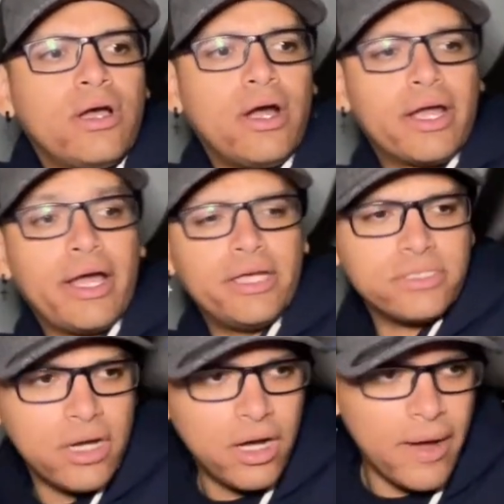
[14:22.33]
All right, guys.
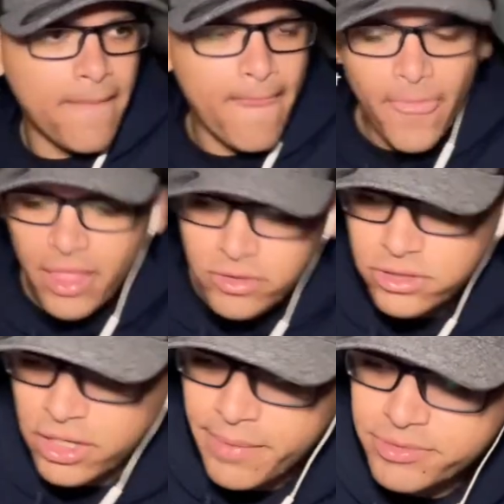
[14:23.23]
Um, that was a
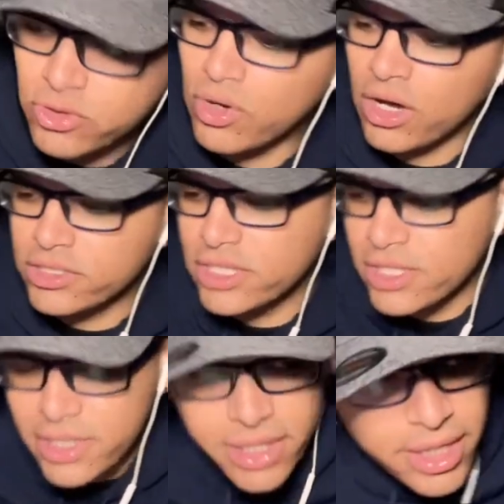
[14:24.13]
good episode.
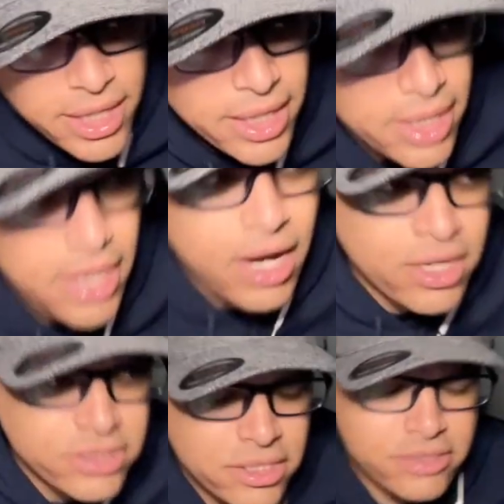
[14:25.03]
Honestly,
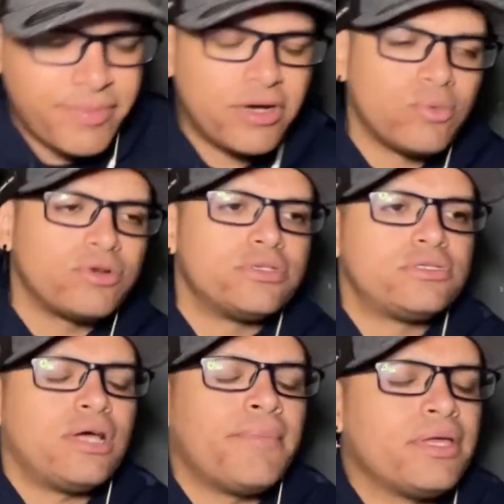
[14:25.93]
honestly, this better was.
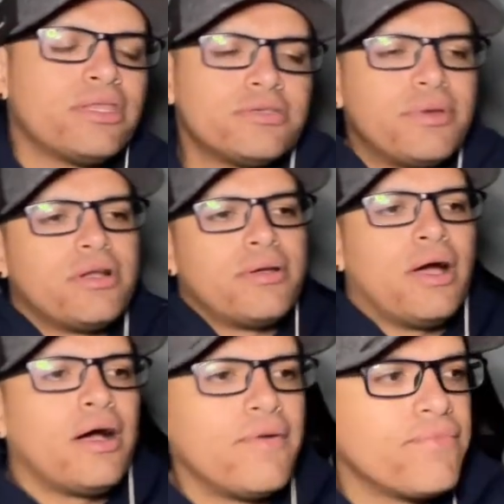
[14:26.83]
I mean, this better.
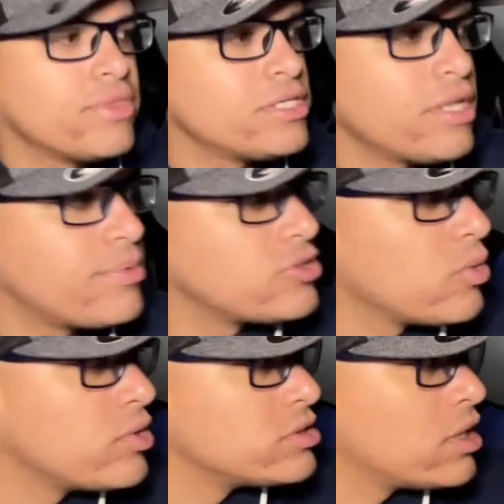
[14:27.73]
Um, this episode
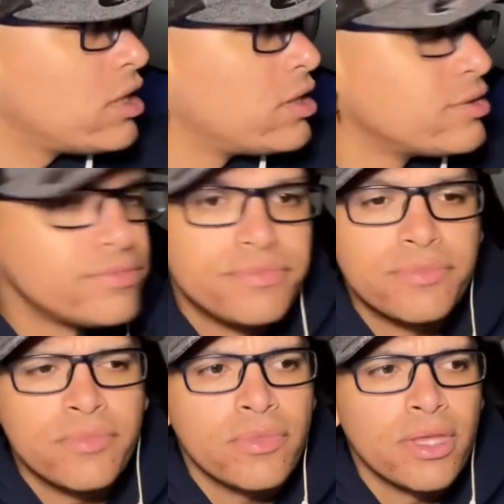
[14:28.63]
was um,
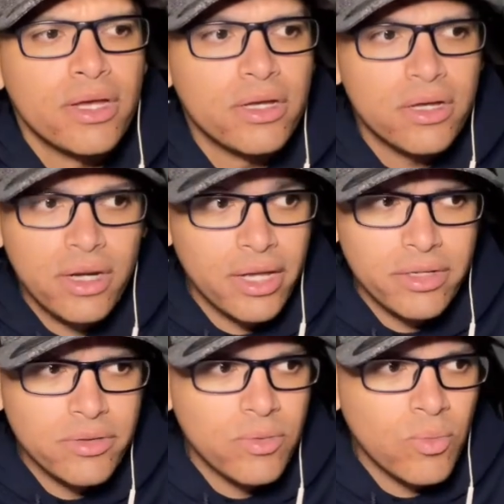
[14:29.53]
like
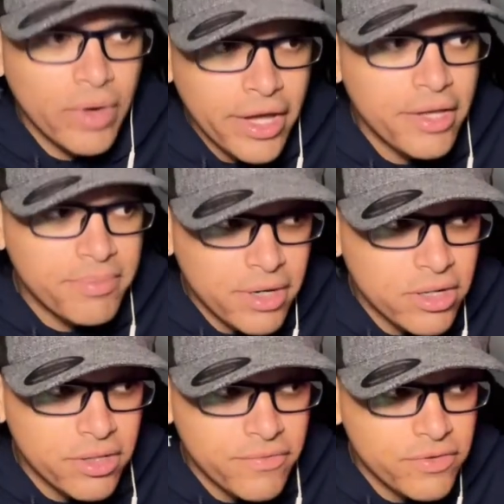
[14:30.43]
way better
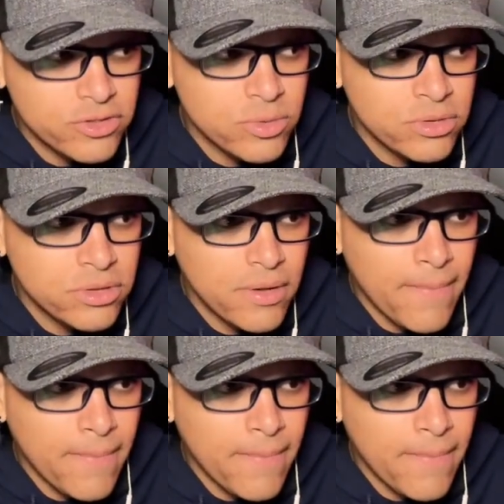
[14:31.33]
than the first one.